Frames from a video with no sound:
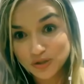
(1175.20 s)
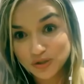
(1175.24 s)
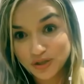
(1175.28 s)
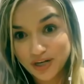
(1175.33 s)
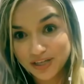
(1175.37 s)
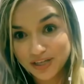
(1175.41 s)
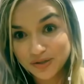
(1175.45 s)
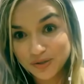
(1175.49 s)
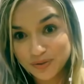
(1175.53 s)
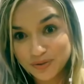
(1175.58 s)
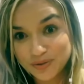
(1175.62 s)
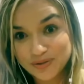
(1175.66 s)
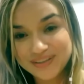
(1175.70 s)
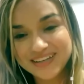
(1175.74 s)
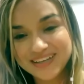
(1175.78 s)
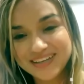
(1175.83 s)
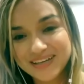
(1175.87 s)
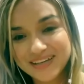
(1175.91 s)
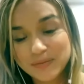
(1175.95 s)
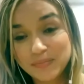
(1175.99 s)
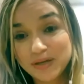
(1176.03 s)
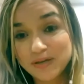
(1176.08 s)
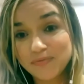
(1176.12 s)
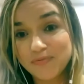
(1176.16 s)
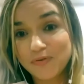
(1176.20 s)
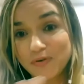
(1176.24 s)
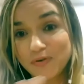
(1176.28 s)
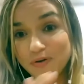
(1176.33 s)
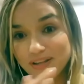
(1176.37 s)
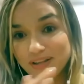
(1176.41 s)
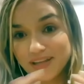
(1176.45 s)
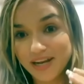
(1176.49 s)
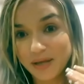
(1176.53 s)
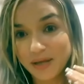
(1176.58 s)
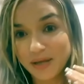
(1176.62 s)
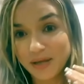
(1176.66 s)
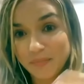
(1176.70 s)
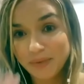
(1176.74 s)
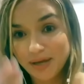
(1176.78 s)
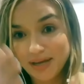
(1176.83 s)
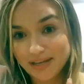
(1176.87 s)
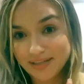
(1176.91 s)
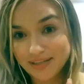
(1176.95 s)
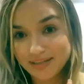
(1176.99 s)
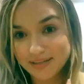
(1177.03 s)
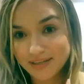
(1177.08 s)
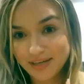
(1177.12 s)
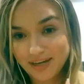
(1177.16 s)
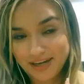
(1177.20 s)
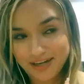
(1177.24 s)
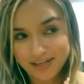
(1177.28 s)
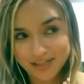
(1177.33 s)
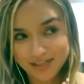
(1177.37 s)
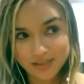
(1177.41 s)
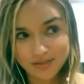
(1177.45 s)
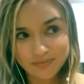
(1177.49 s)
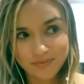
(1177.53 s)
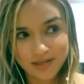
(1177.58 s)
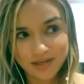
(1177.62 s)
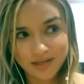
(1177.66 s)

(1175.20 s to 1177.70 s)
what should I do? Before that I met uh,